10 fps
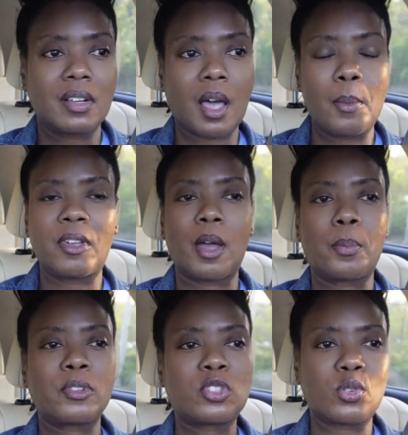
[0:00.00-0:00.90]
coming up
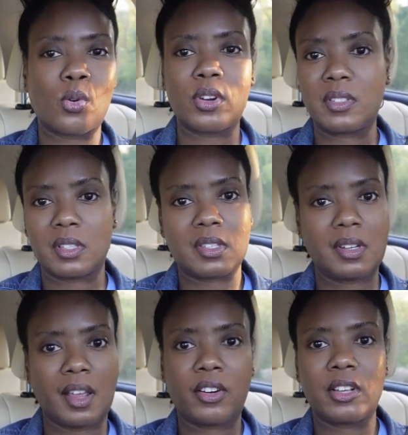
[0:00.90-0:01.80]
with stories and
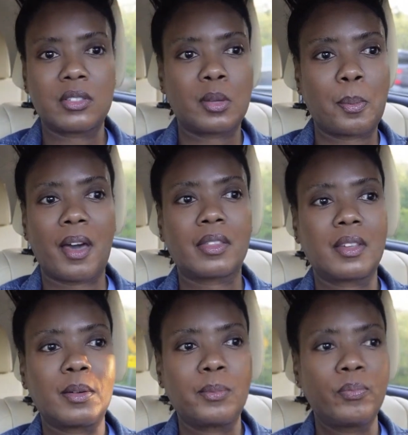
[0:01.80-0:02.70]
scenarios about
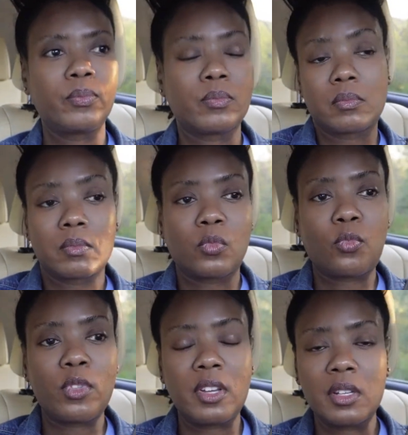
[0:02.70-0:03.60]
them
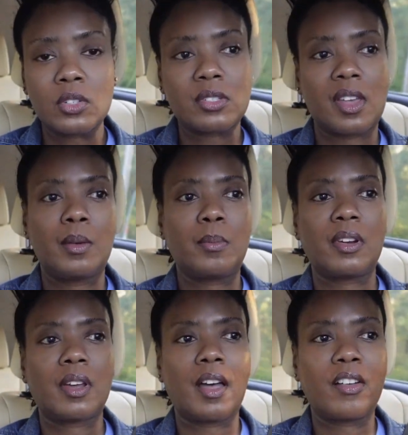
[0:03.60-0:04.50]
for the
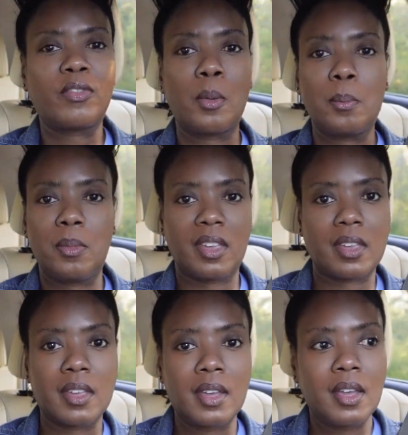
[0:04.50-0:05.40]
entertainment of
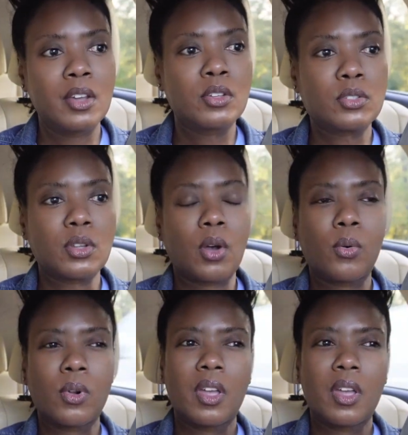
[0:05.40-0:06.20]
me. So